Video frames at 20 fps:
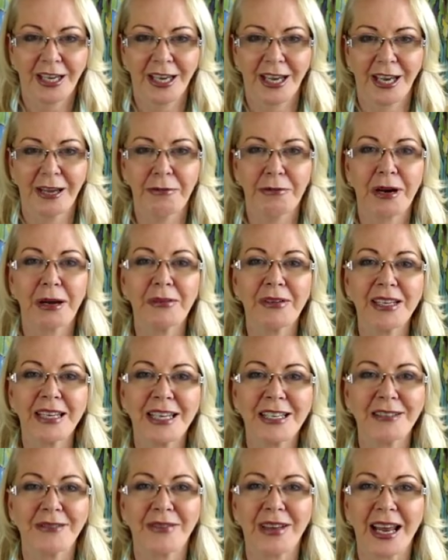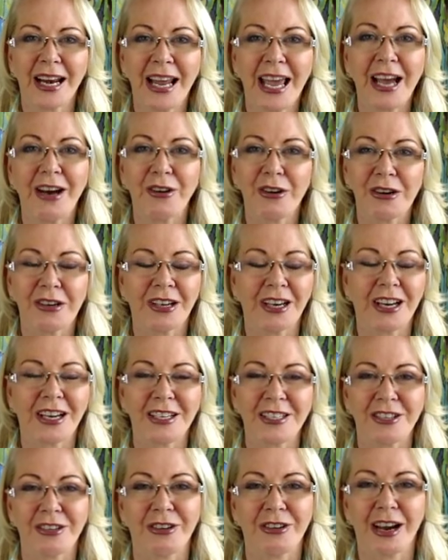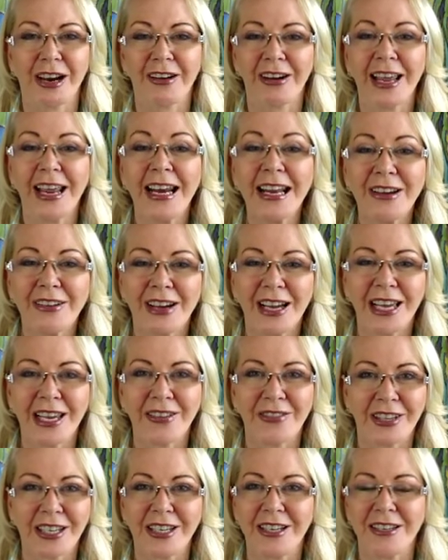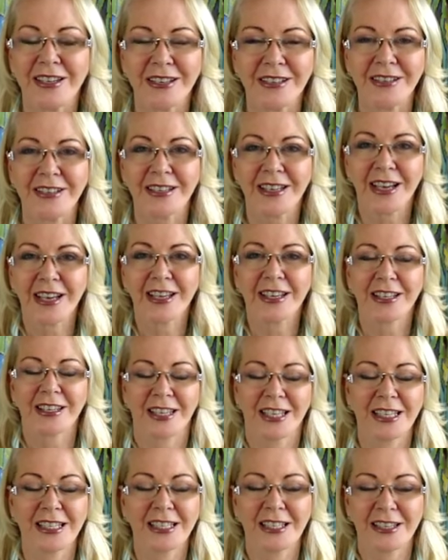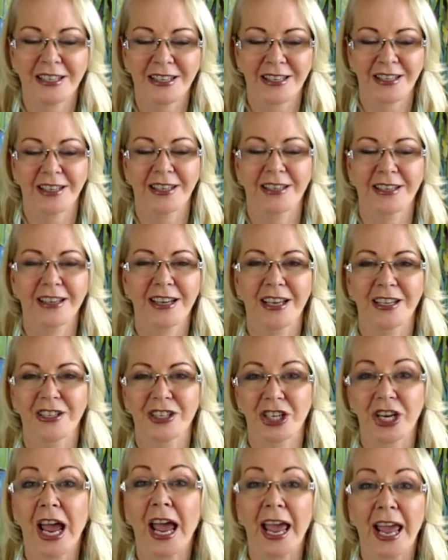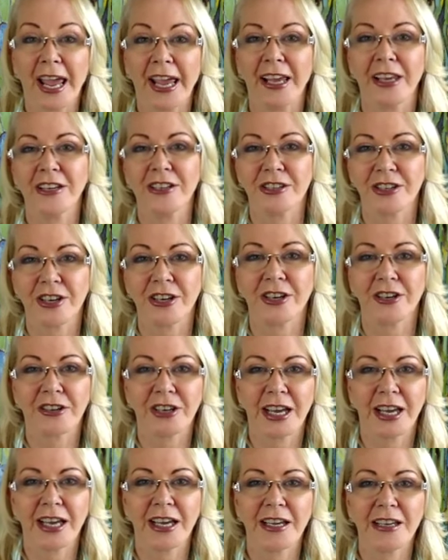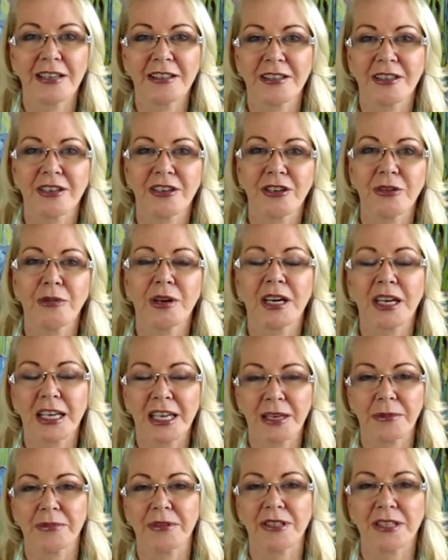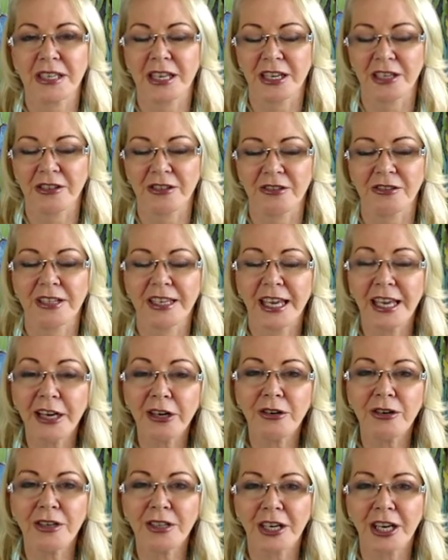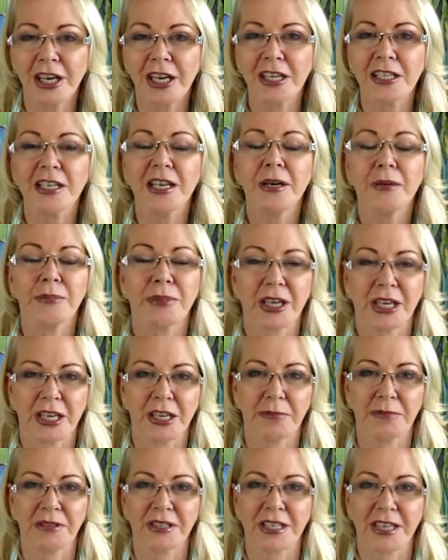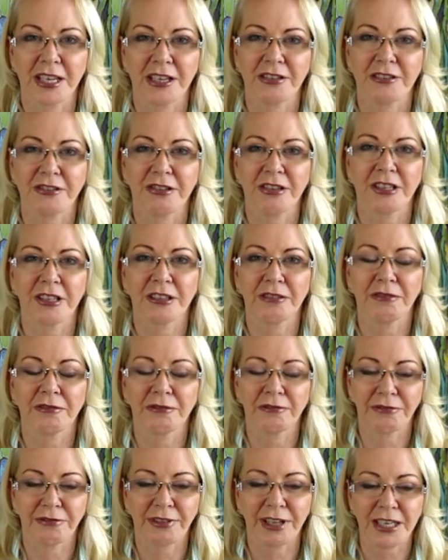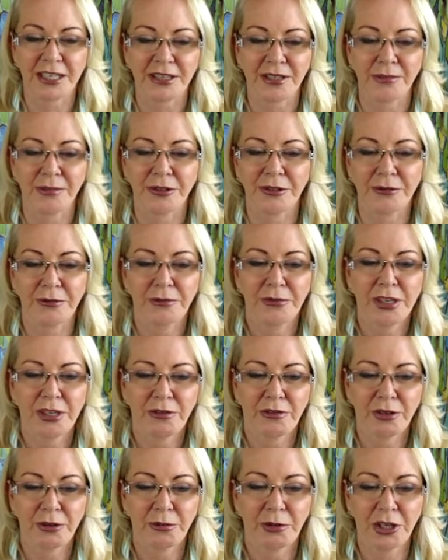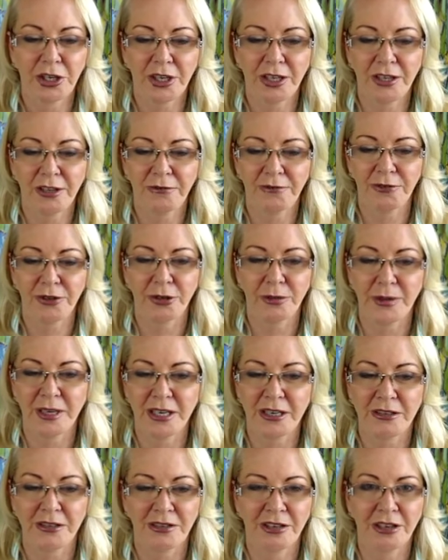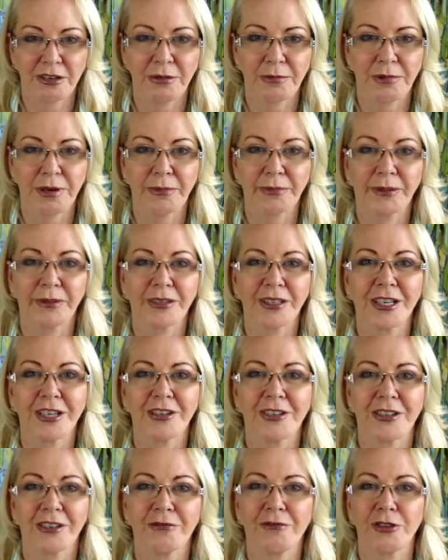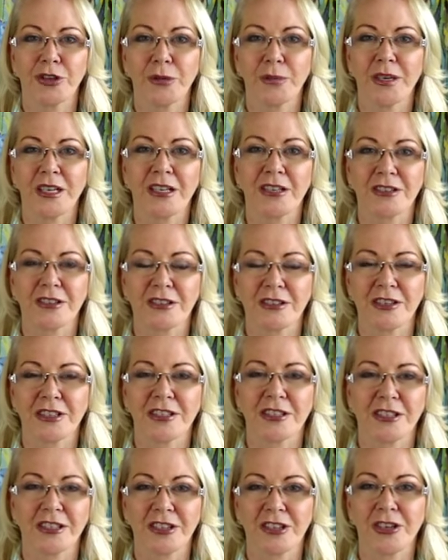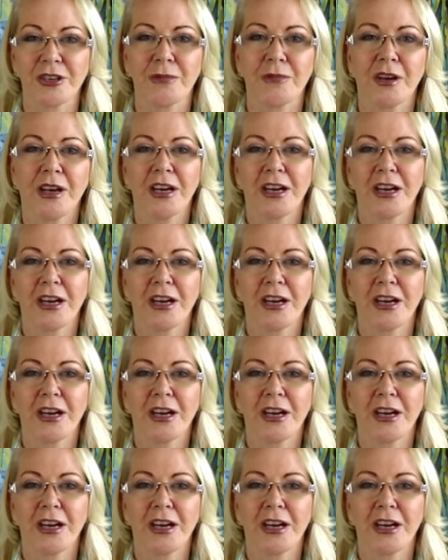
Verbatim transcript: it probably doesn't matter how organized you are anyway because things can change okay so you want to keep your schedule get organized but keep your schedule a little flexible if you work in the film industry you'll probably know the film industry's term